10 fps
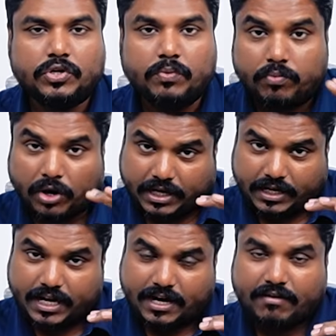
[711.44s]
to
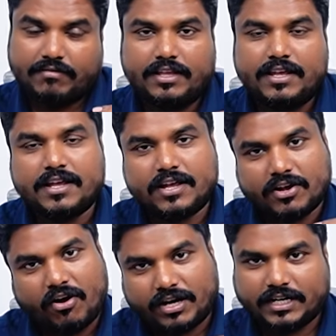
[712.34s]
protect the
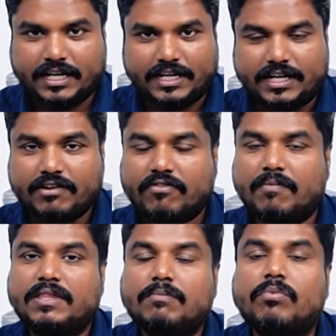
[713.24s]
cotton
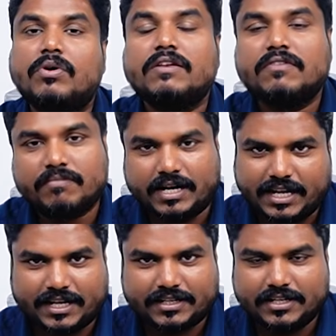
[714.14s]
from the bollworm
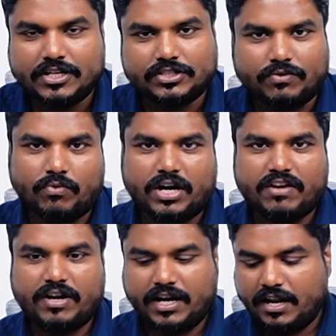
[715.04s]
attack. So
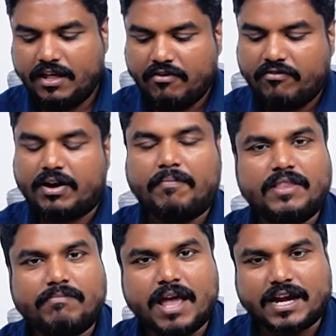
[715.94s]
what we did, from
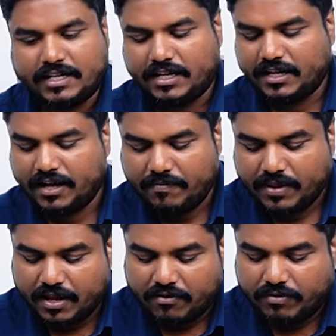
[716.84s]
the bacteria,
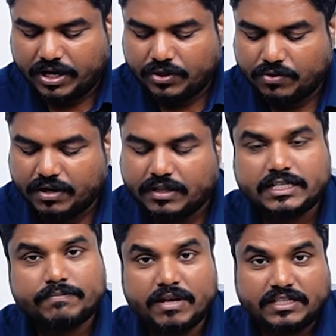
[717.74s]
we took that
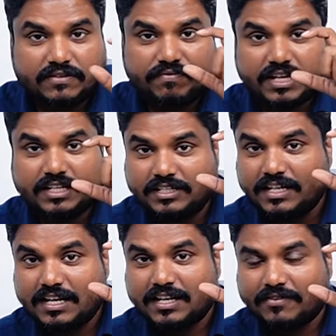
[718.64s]
specific
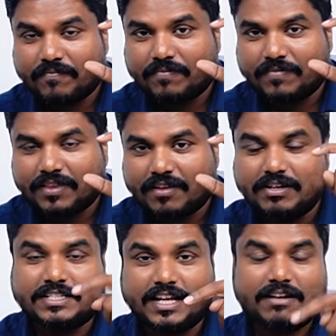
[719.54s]
gene
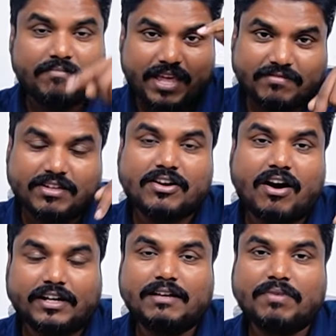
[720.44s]
which can make the
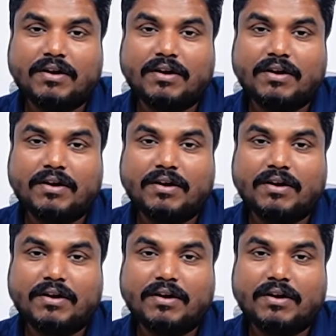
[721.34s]
cotton